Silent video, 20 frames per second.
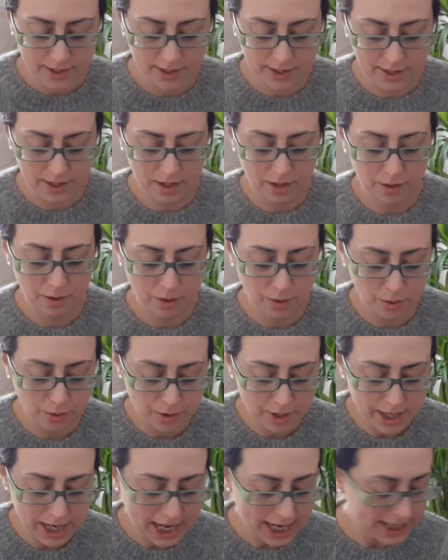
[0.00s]
So
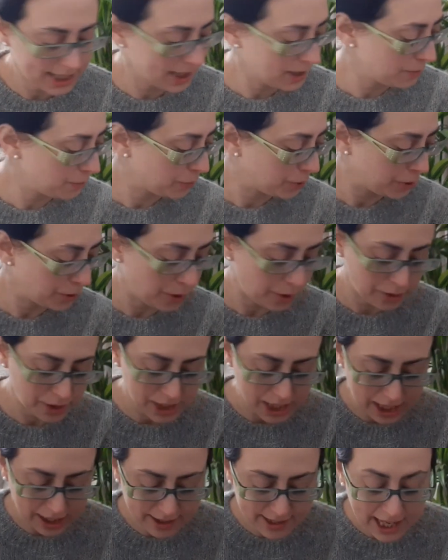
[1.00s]
next
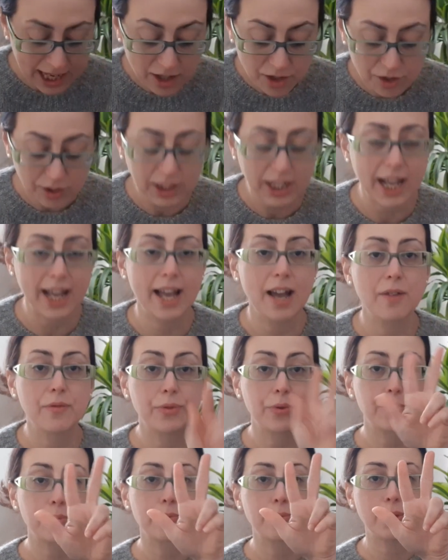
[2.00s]
product, actually I have
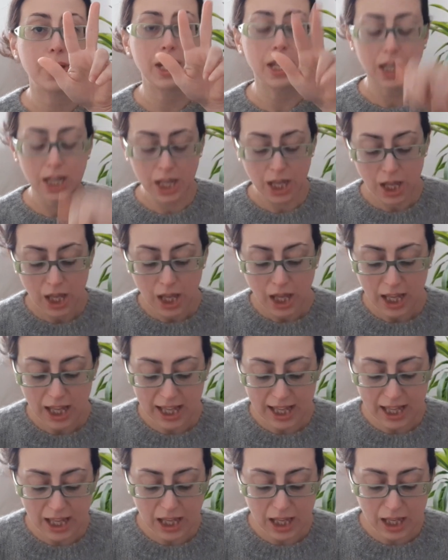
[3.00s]
three
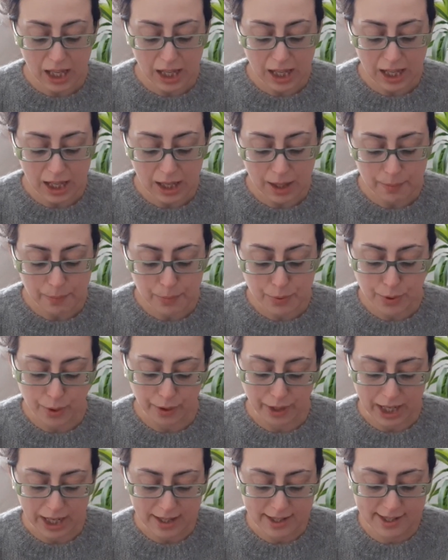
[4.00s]
uh,
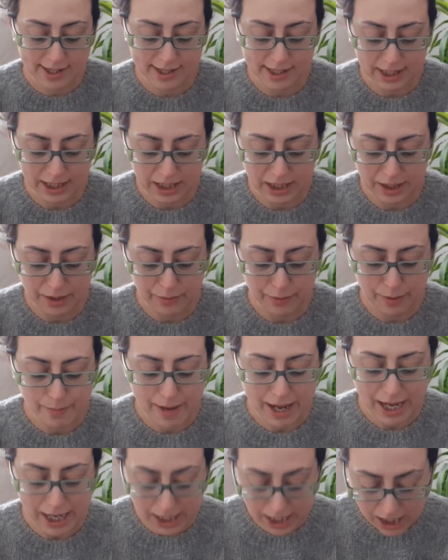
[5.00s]
products uh,
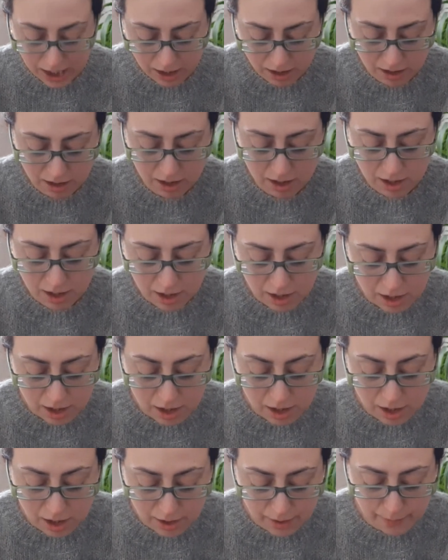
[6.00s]
remaining.
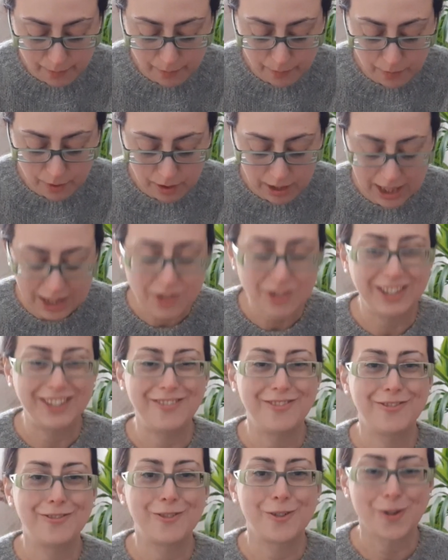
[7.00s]
Um, actually
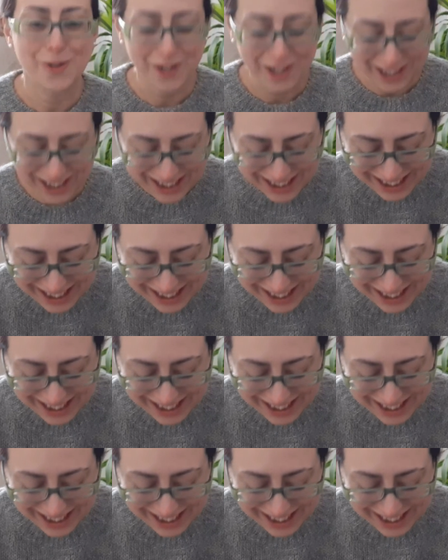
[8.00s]
four.